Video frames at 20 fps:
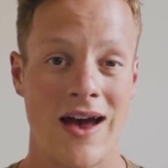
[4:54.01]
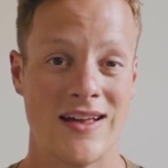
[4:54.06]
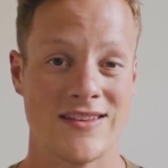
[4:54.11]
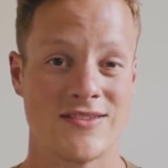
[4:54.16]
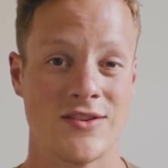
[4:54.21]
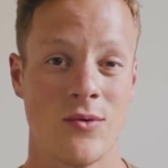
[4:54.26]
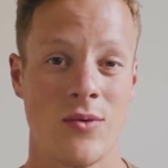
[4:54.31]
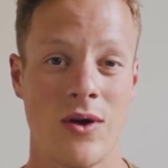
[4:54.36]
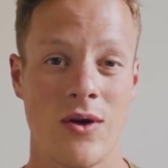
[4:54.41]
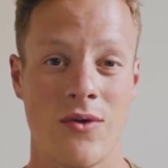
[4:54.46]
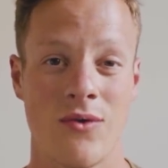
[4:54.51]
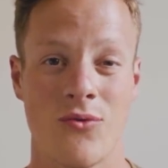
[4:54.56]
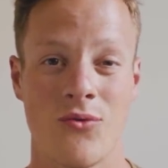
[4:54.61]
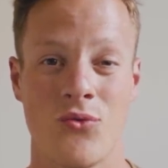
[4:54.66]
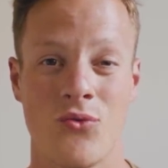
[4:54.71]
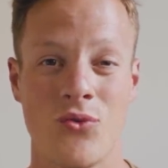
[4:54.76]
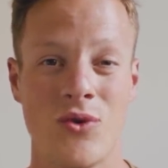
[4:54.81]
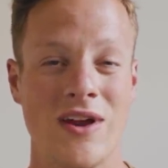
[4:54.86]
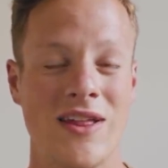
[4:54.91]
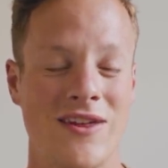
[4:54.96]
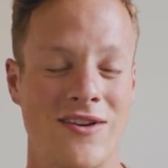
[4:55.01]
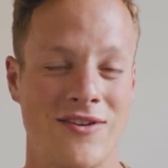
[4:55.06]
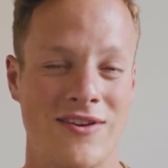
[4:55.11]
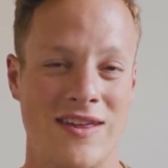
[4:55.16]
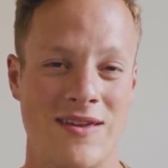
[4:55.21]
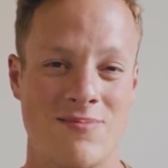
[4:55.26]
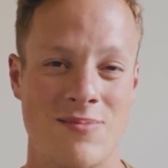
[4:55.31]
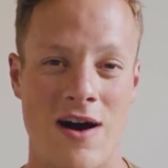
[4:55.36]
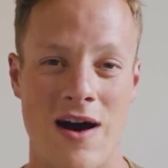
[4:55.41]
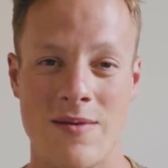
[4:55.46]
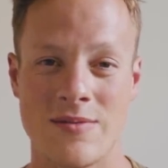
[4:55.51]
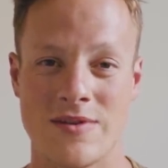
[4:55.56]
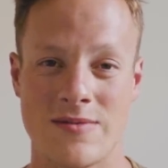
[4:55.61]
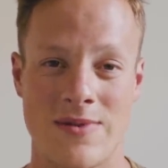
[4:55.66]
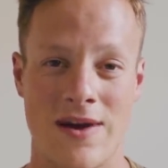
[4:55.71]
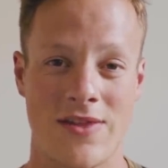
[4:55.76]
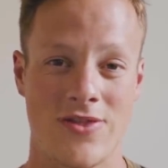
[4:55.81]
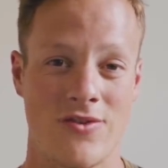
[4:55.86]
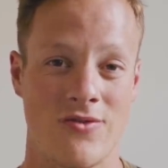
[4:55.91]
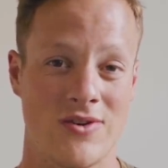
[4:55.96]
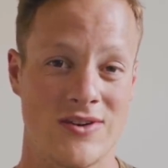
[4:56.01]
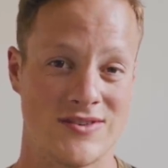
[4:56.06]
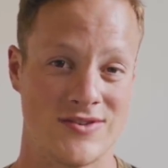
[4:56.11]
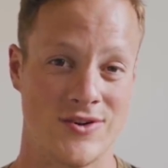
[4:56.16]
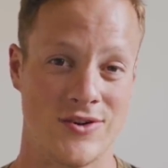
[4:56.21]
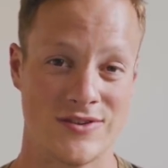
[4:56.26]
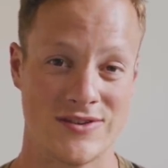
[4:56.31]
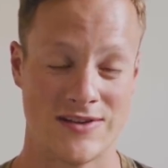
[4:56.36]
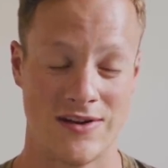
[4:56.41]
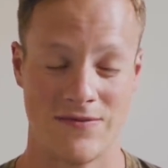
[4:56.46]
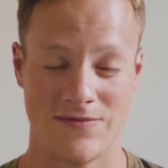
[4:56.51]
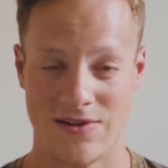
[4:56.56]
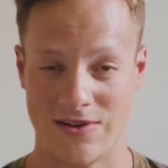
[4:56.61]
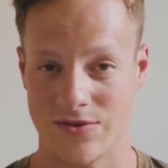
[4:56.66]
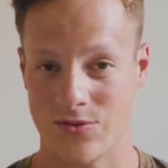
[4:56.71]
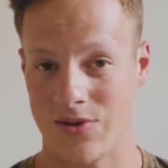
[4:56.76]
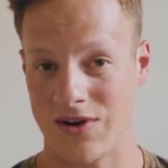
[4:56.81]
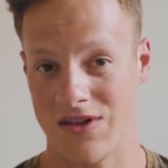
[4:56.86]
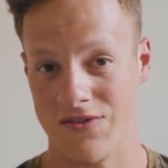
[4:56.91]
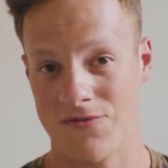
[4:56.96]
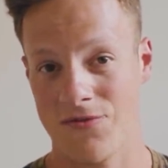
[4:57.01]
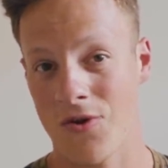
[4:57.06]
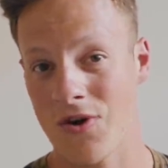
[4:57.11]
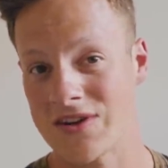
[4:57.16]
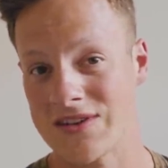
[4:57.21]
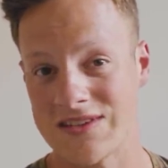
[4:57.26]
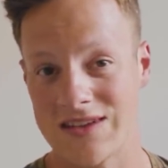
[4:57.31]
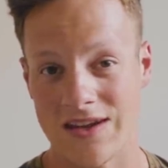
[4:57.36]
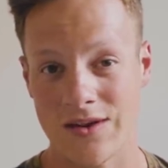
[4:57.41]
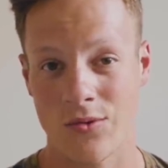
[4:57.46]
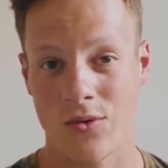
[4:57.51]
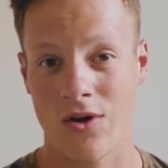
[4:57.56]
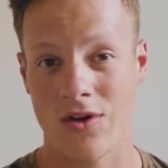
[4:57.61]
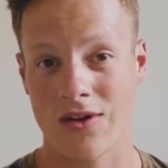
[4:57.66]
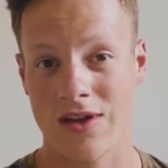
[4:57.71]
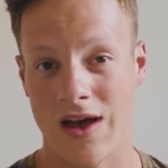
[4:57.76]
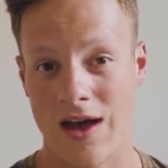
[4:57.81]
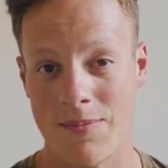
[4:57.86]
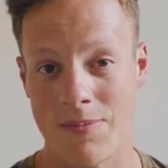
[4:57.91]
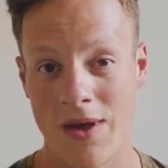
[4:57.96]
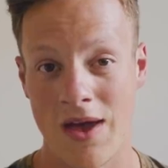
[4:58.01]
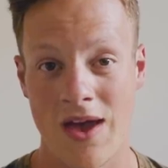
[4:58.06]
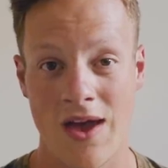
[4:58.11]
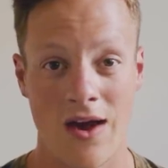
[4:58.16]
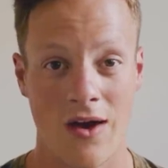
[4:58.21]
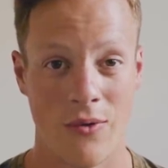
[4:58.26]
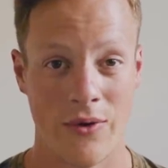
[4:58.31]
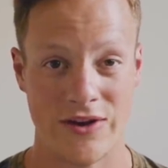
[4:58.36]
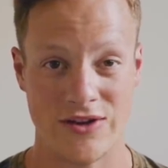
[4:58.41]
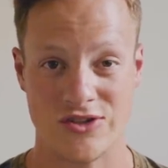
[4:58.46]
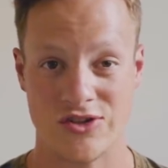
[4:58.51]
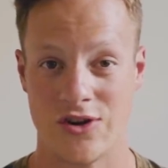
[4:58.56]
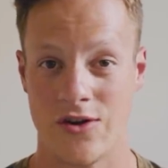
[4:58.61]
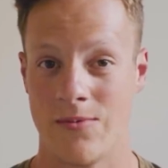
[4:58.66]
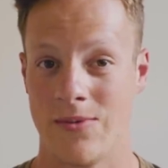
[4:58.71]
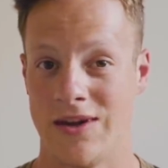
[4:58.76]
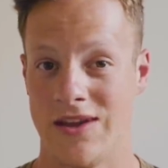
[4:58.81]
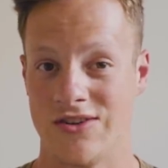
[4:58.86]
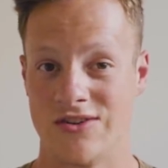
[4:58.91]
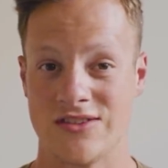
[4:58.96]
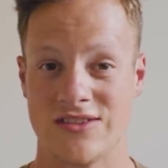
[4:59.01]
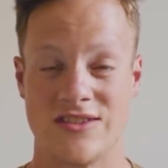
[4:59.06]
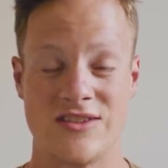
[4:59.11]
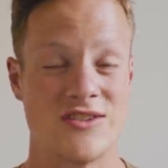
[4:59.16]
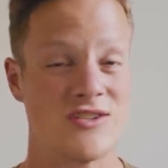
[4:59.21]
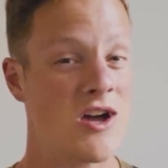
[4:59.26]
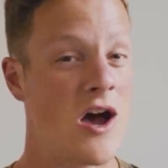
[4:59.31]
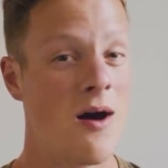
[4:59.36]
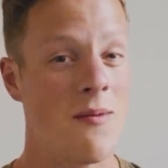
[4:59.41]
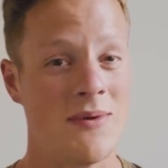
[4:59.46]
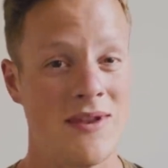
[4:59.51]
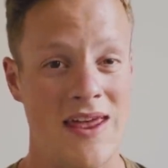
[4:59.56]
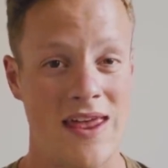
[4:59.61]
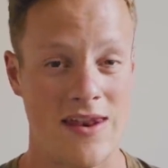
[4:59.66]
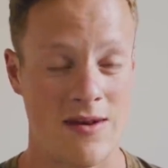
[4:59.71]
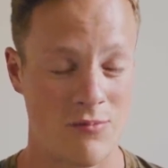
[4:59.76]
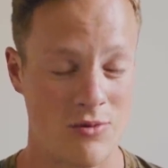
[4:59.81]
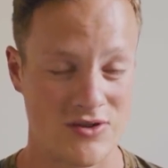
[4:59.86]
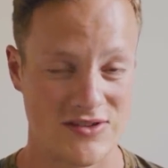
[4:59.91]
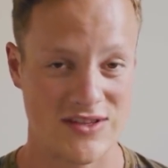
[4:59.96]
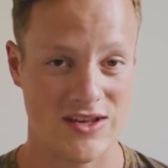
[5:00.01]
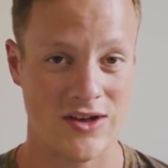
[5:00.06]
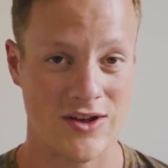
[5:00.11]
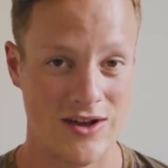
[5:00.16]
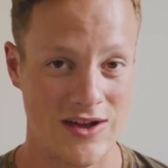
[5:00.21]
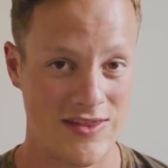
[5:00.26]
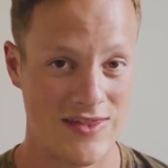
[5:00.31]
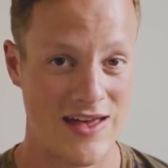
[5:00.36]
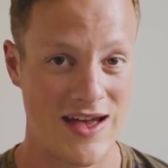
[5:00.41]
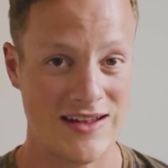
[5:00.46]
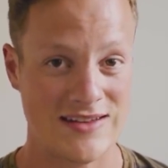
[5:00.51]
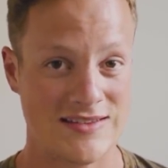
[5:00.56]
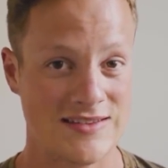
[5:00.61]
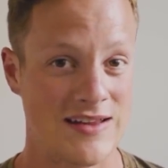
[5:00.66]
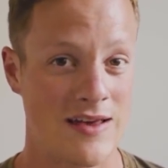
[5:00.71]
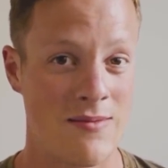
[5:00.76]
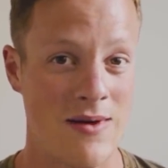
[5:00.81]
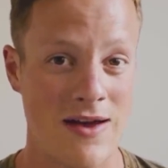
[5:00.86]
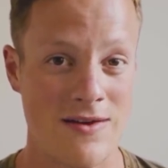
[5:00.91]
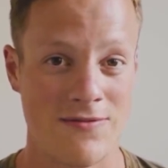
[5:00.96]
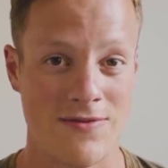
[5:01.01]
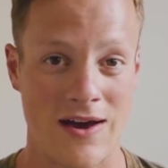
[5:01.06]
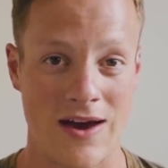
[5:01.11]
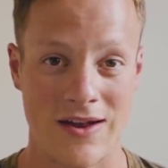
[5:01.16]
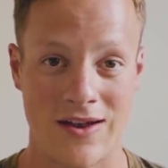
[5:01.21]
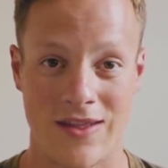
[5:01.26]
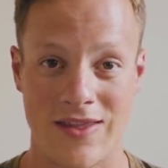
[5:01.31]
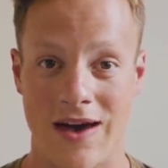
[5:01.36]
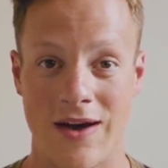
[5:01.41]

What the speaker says: so we were really, really pumped about the results of the 2014 World Cup when Germany just dominated Brazil in that semifinal.